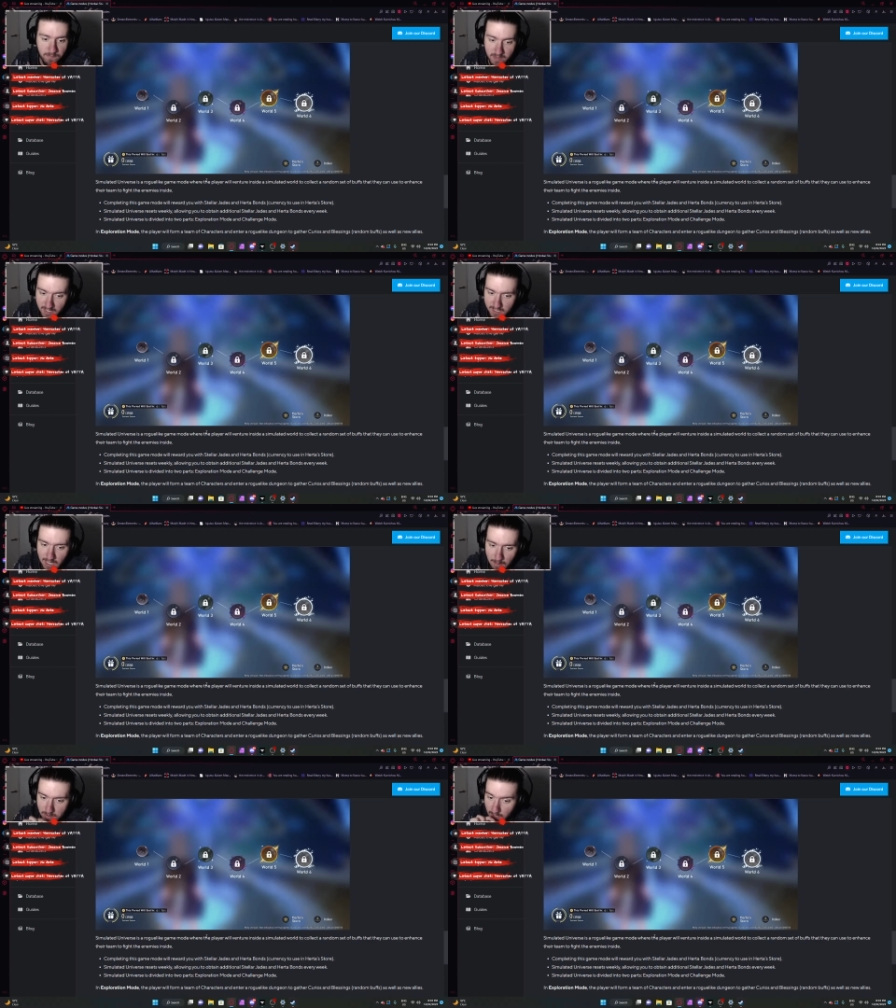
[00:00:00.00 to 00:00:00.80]
this
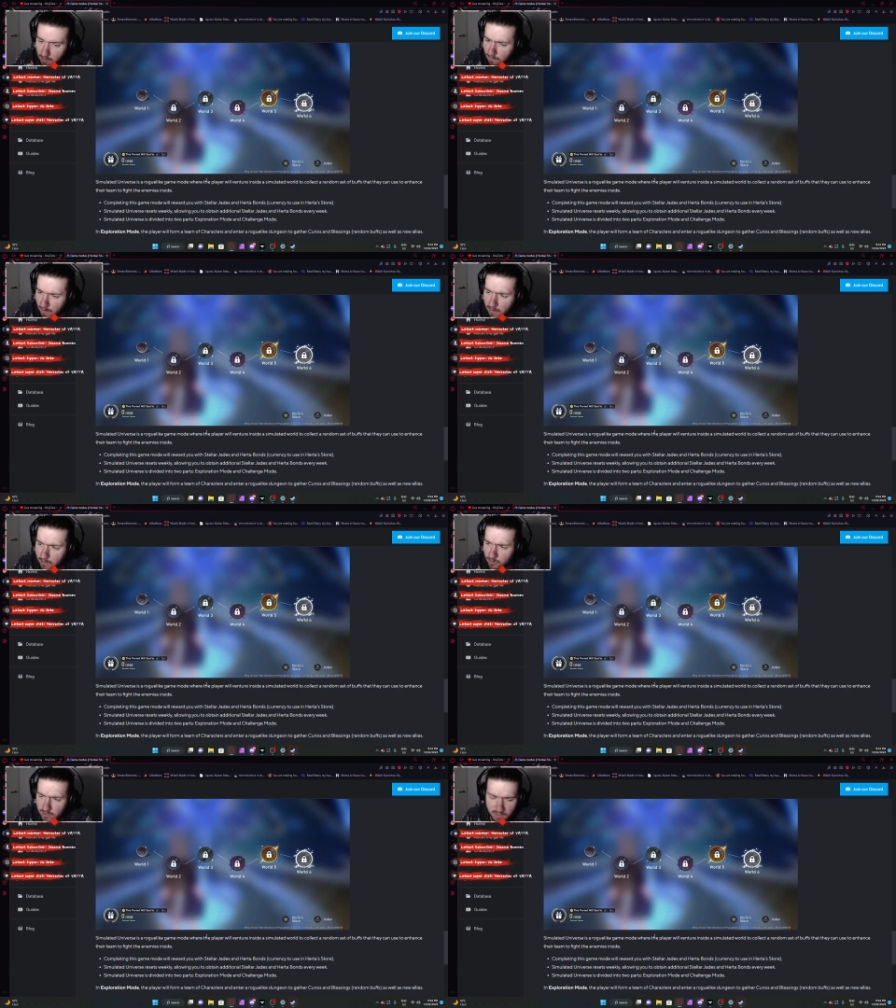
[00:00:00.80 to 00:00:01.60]
seems like a very
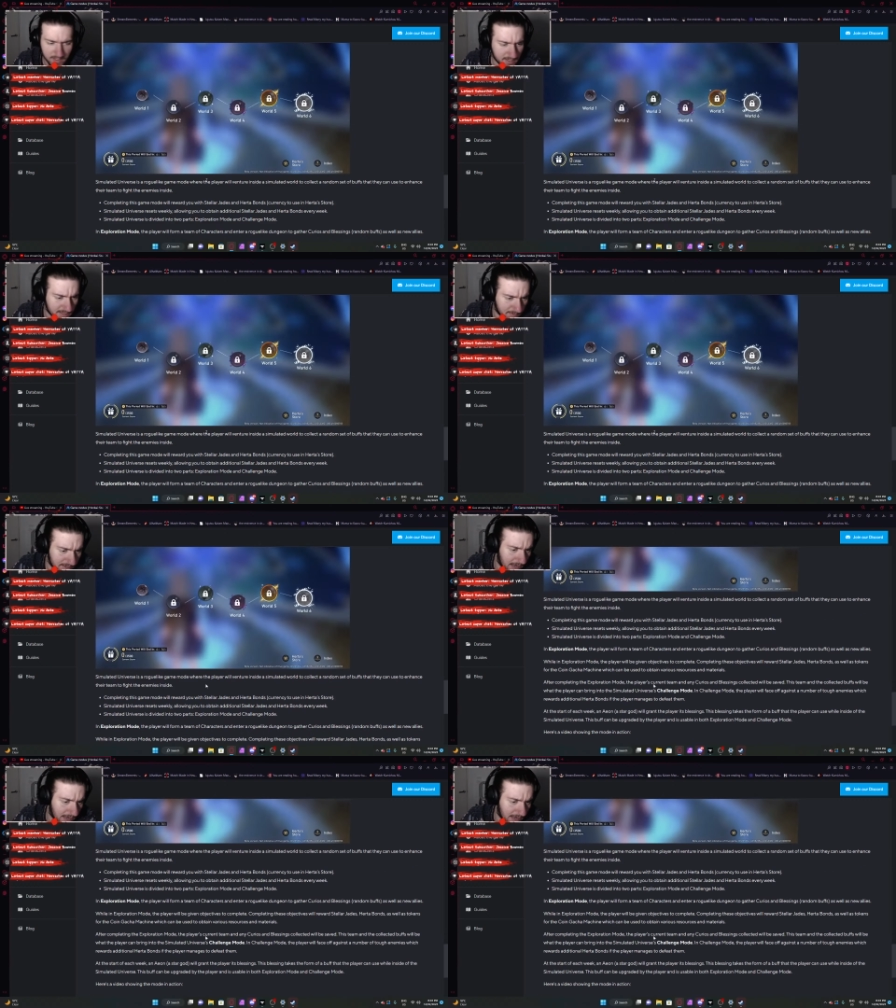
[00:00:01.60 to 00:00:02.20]
interesting system.